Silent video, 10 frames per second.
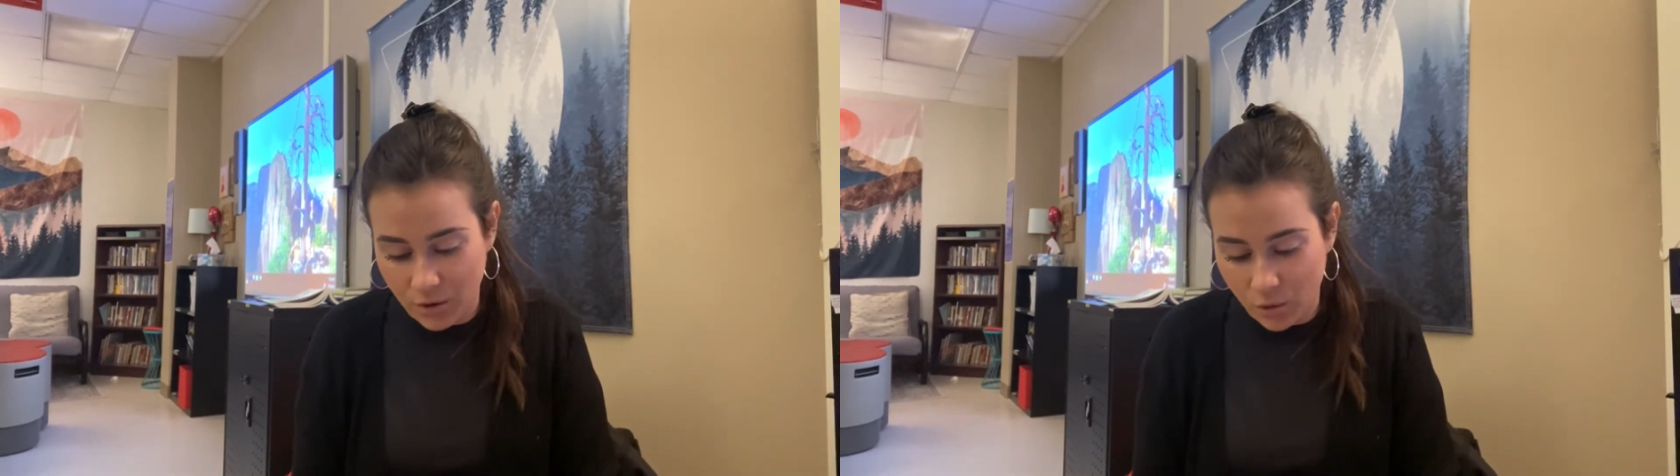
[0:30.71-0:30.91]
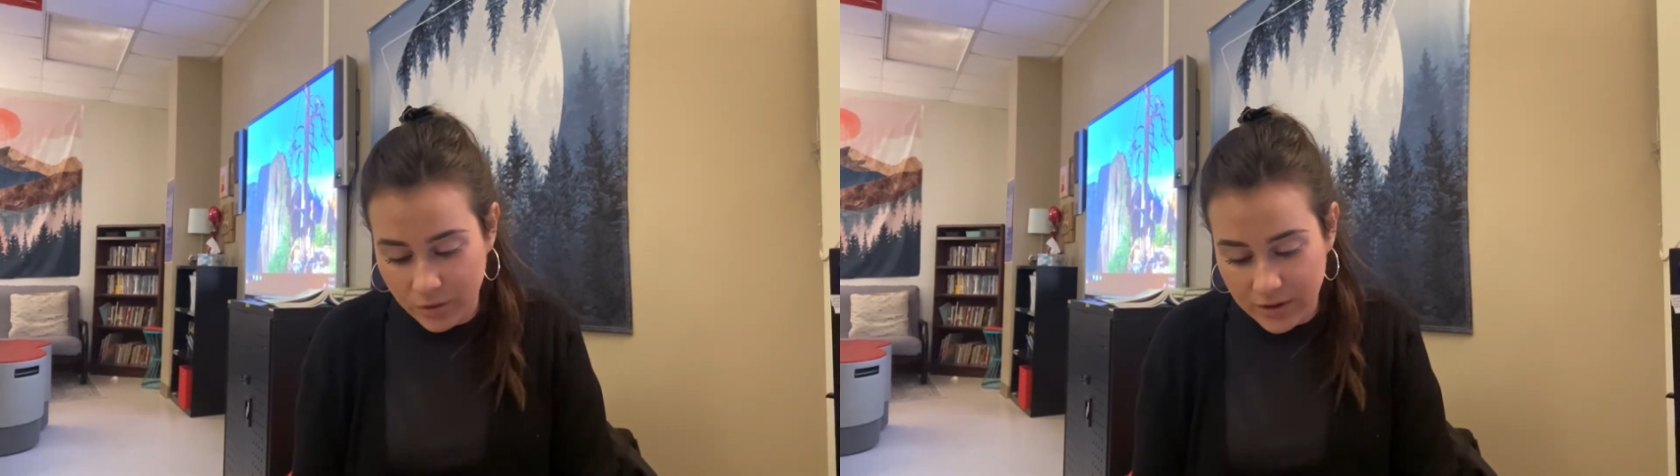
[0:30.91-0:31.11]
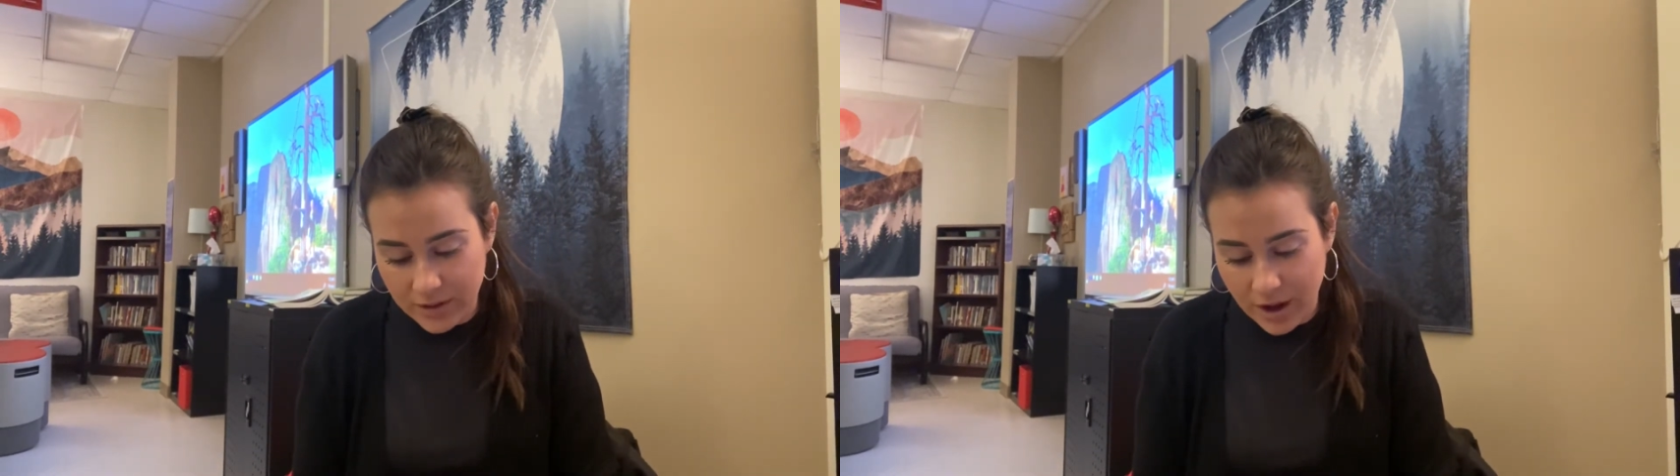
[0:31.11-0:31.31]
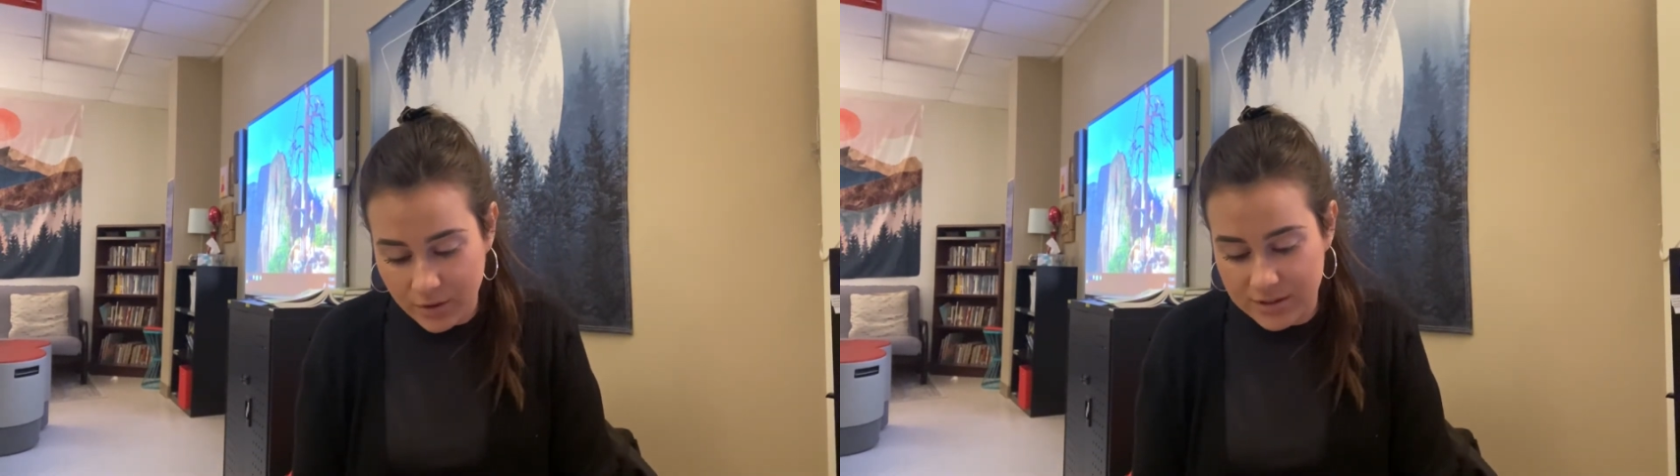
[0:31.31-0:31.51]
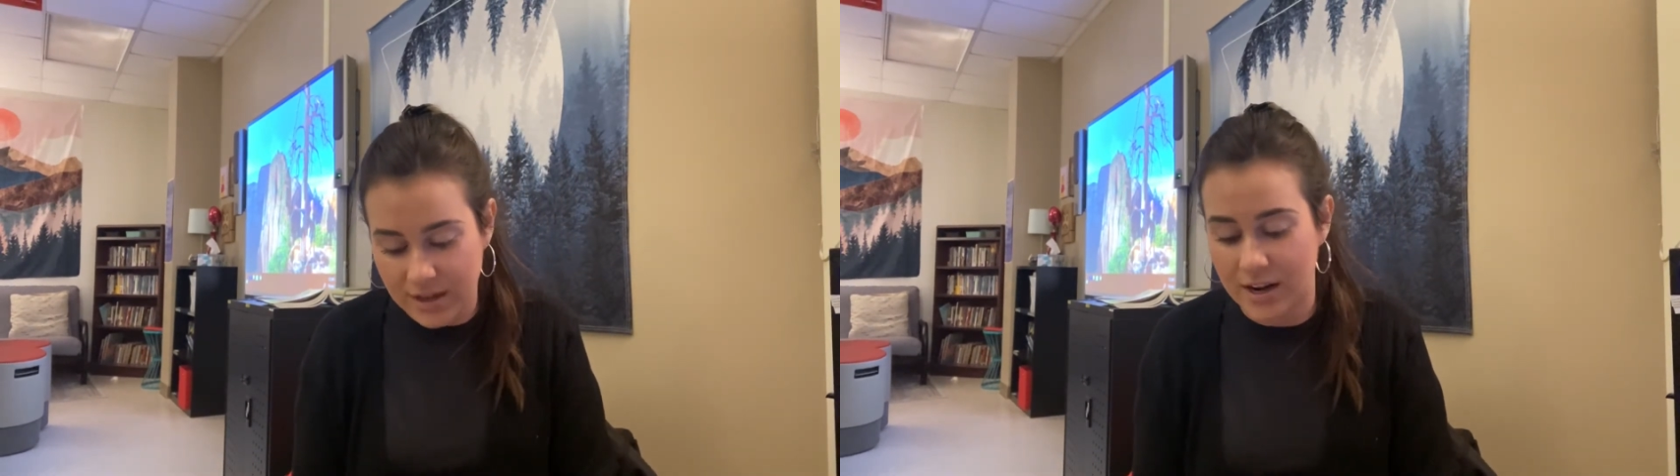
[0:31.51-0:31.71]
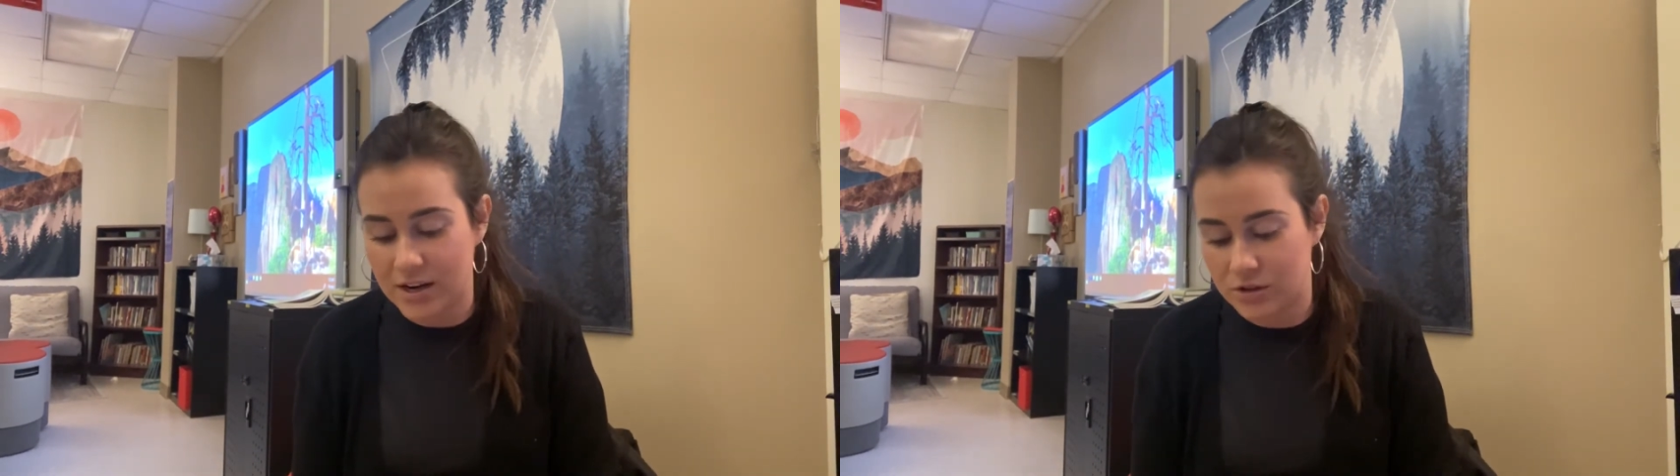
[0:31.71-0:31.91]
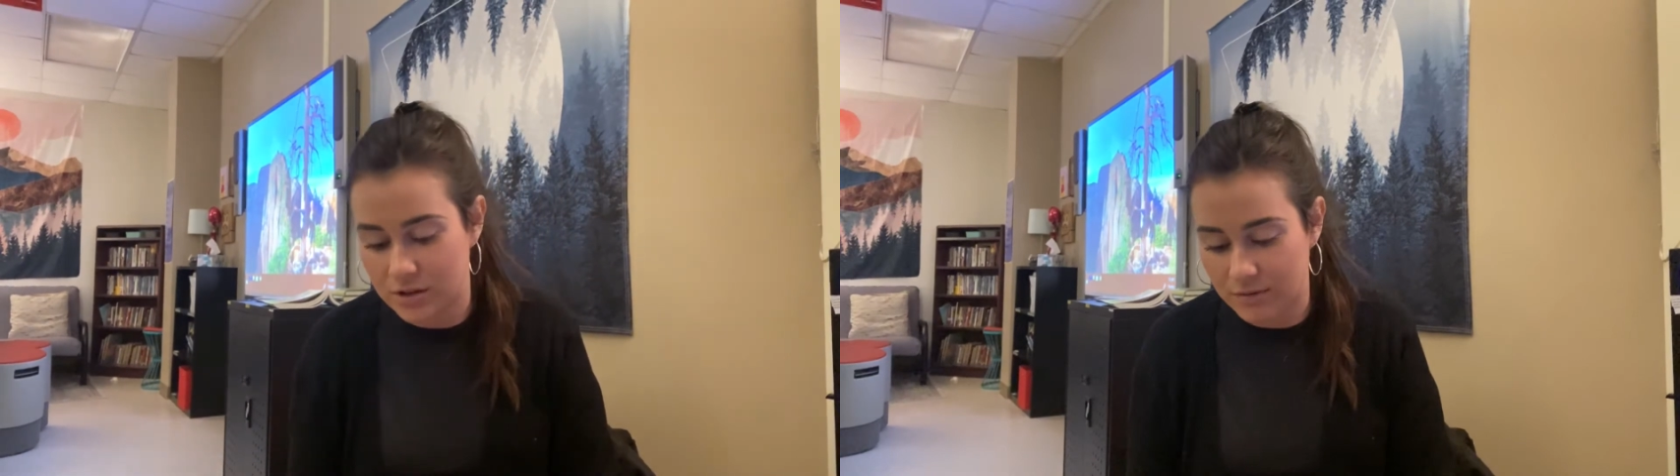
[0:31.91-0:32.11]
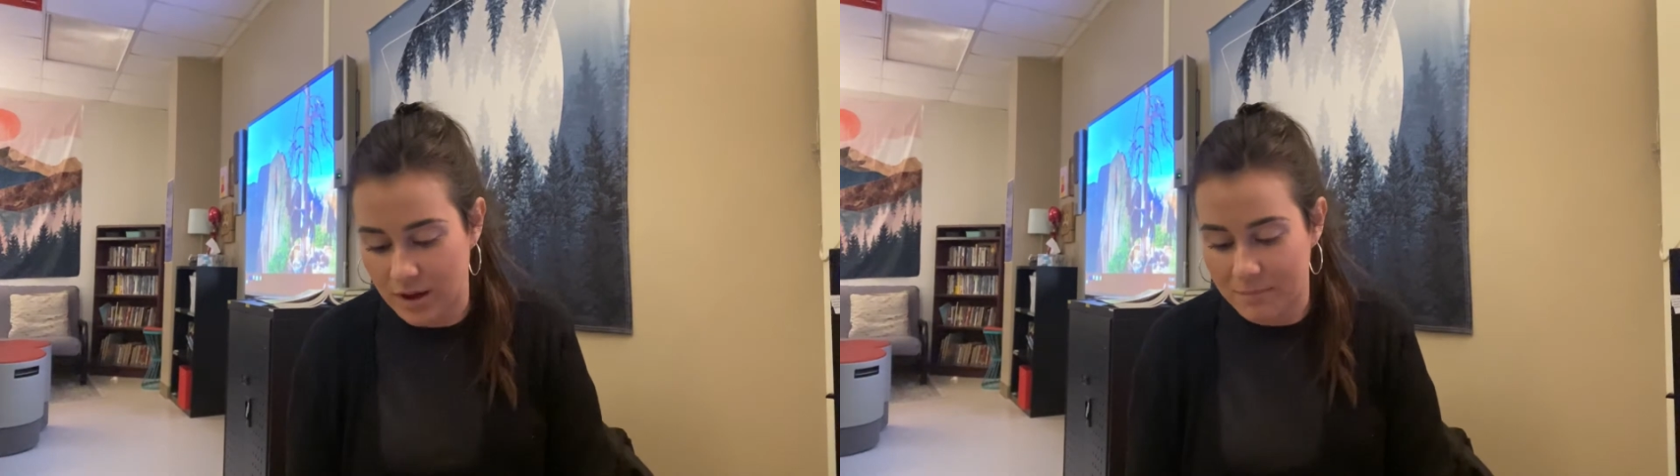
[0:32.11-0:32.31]
only the outside edges
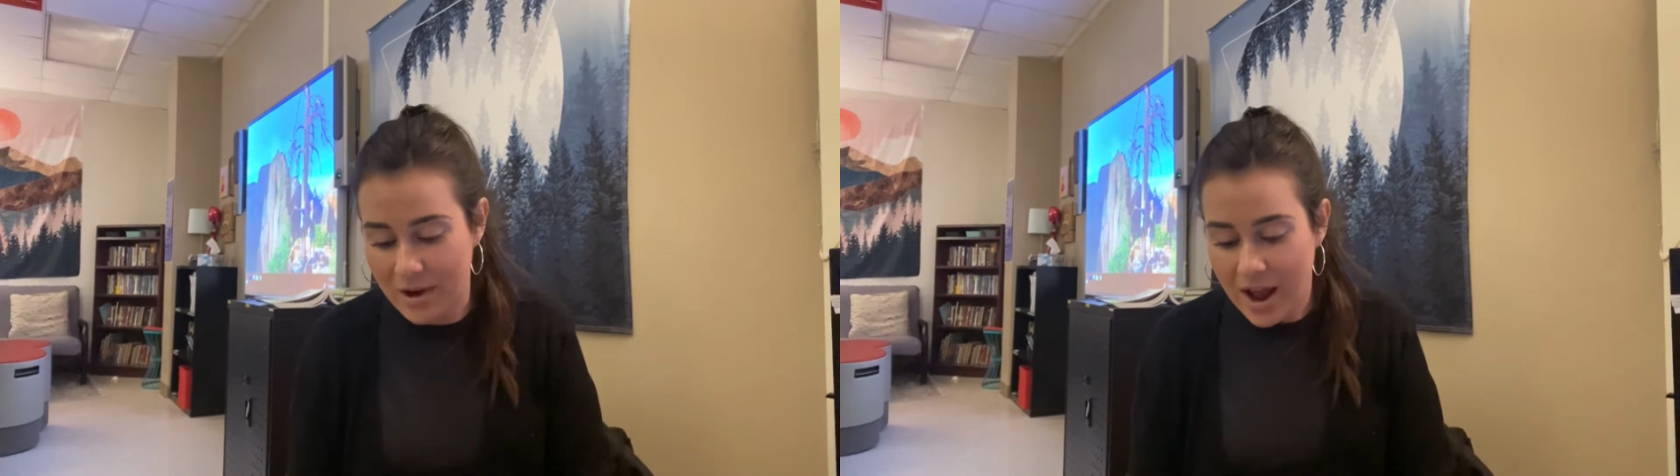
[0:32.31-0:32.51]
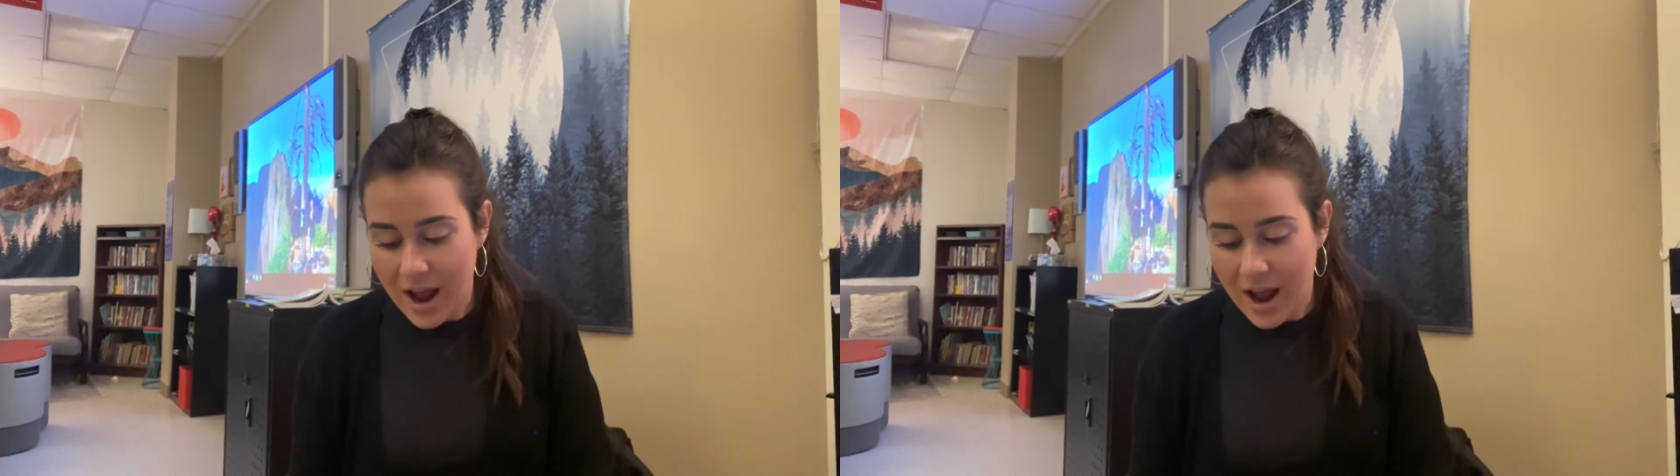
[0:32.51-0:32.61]
of them.